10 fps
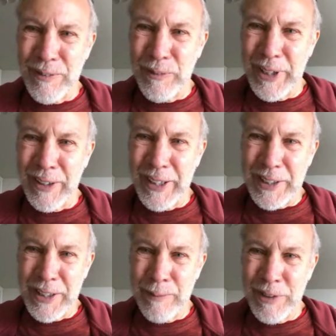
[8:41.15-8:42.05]
what I
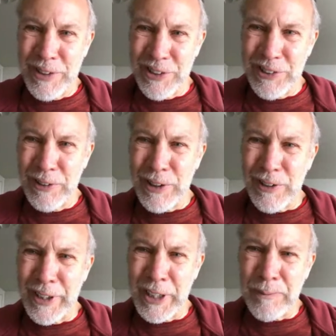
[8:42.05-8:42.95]
like the images to look
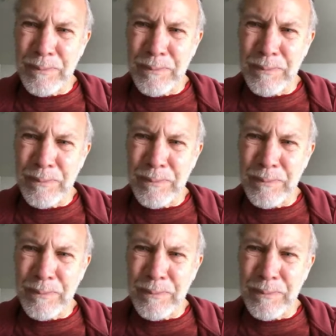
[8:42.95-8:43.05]
like.